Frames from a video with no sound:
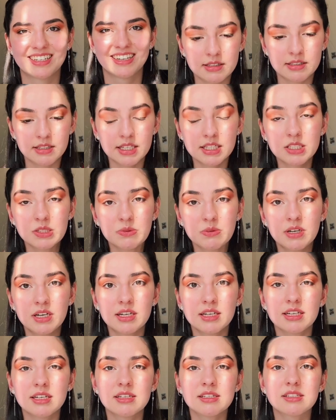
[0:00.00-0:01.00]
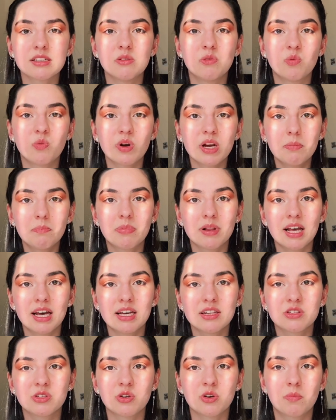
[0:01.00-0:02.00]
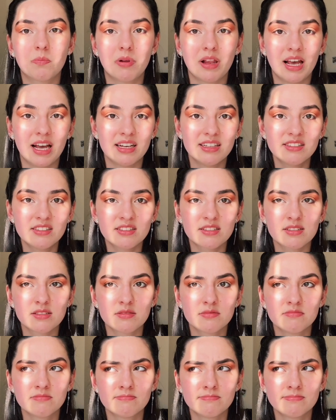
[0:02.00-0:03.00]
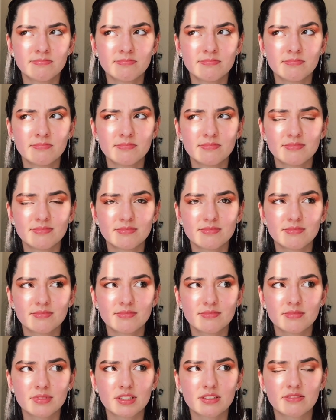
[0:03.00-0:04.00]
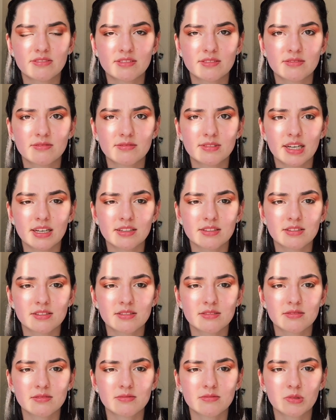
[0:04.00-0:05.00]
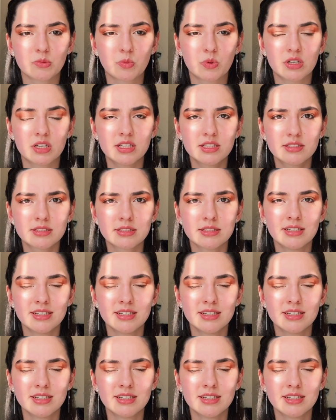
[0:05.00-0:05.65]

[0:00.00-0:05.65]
Next one is replant your plants, if that's a word.